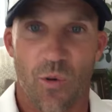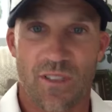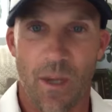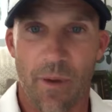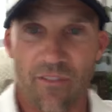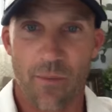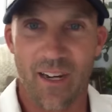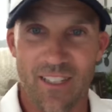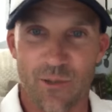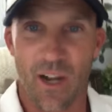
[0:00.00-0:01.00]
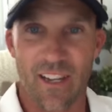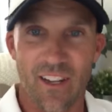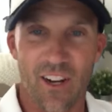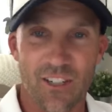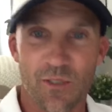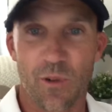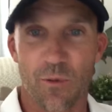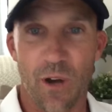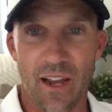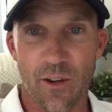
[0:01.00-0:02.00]
What's up, everybody? It's Rocky Carson
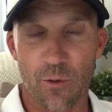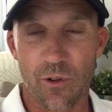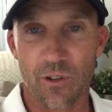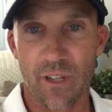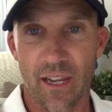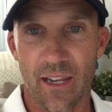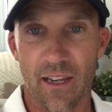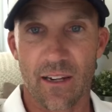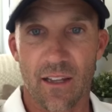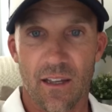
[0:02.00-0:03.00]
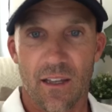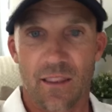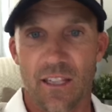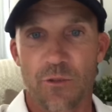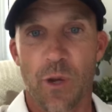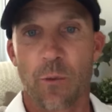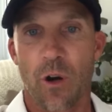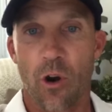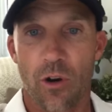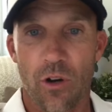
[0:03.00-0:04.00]
with RacquetWorld, and this week
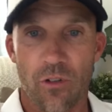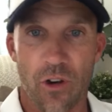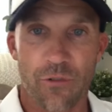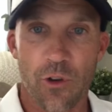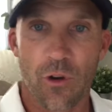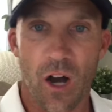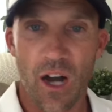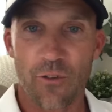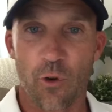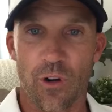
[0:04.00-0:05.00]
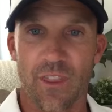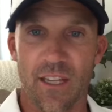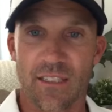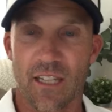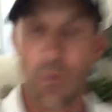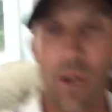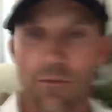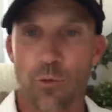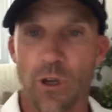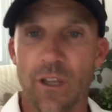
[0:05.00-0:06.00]
we're going over a few off-court things that I
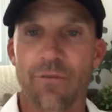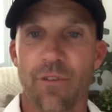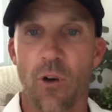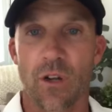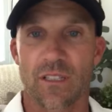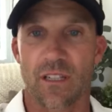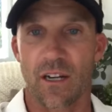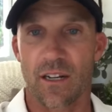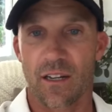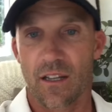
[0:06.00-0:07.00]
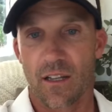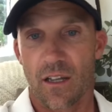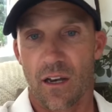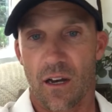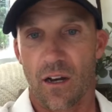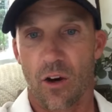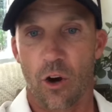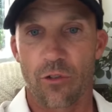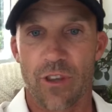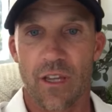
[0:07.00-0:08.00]
really focus on
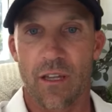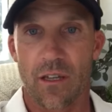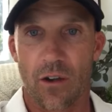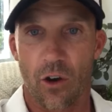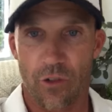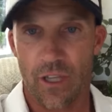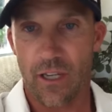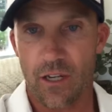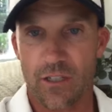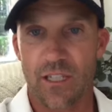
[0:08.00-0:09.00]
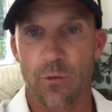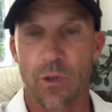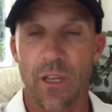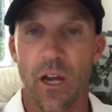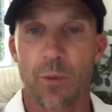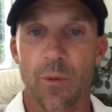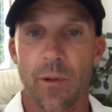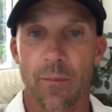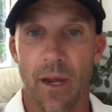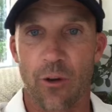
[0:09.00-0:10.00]
over the years that really helped
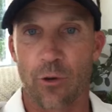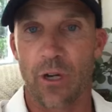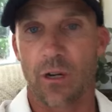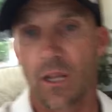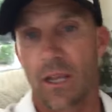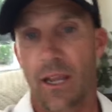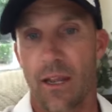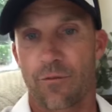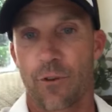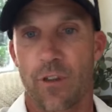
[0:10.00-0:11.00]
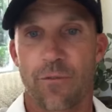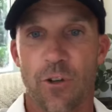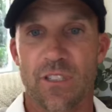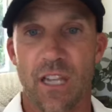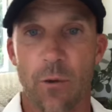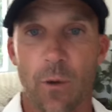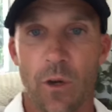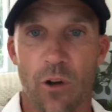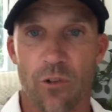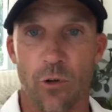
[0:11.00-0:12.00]
me in my career. And for the first day, we
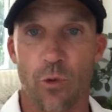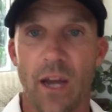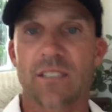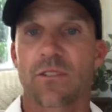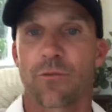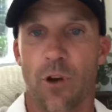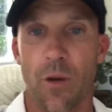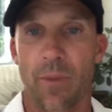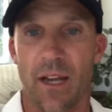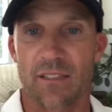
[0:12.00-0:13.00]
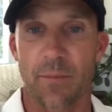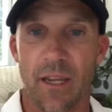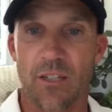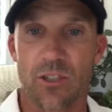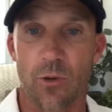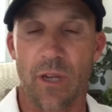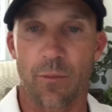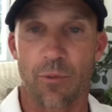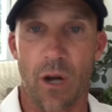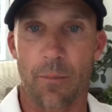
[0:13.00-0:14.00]
went over rest for our best, making sure we
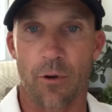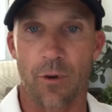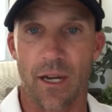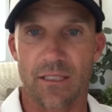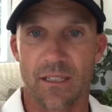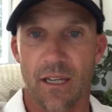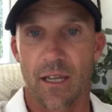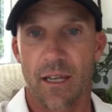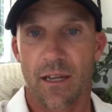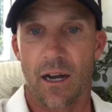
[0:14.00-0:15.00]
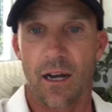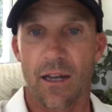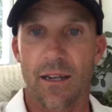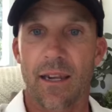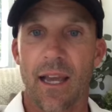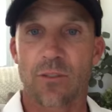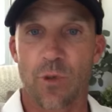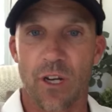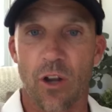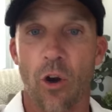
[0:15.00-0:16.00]
get proper rest. Next,
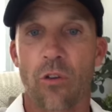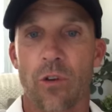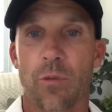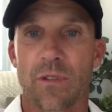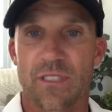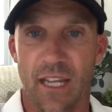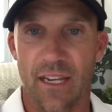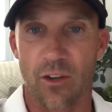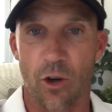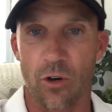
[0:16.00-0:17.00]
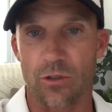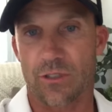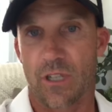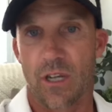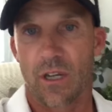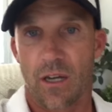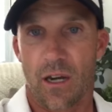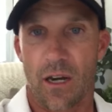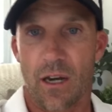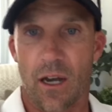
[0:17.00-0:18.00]
we're going to go over setting goals.
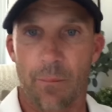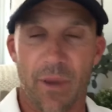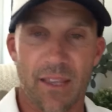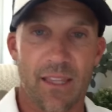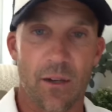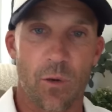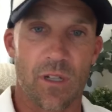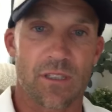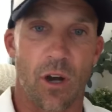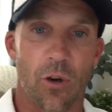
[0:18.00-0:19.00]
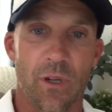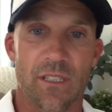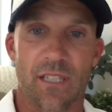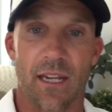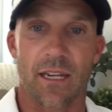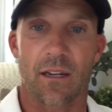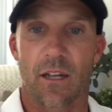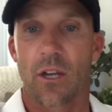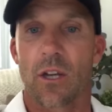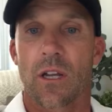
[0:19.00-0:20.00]
A big thing was always setting
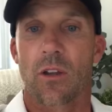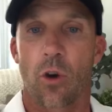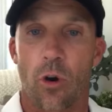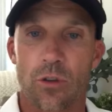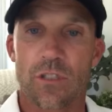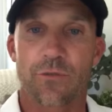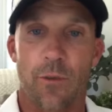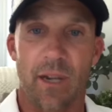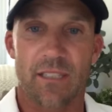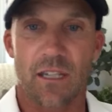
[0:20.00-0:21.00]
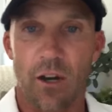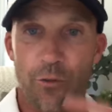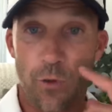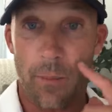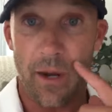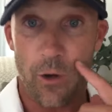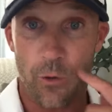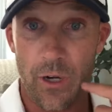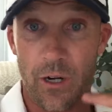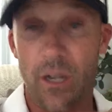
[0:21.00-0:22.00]
goals for myself throughout my
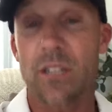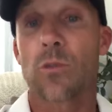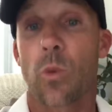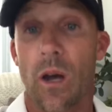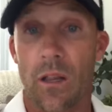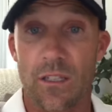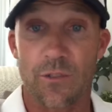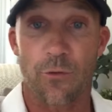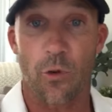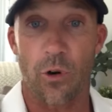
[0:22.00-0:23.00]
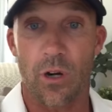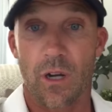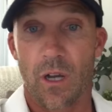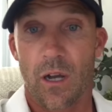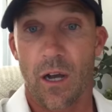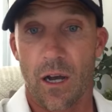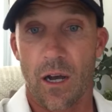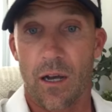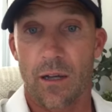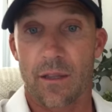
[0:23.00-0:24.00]
career, as well as for
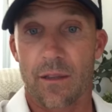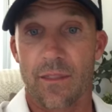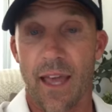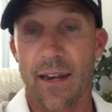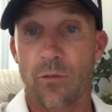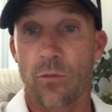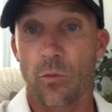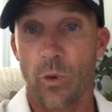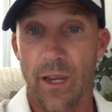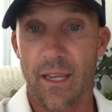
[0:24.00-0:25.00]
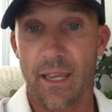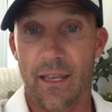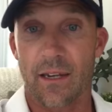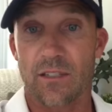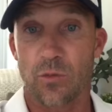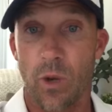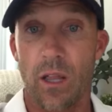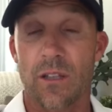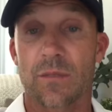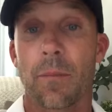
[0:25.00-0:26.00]
that weekend, as
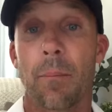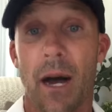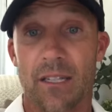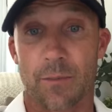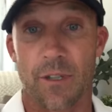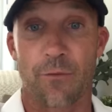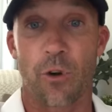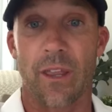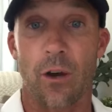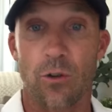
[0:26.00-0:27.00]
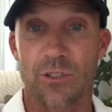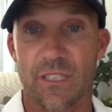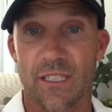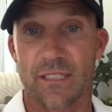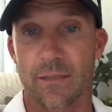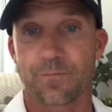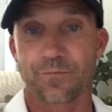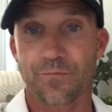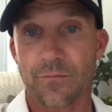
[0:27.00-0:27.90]
well as possibly for that whole season.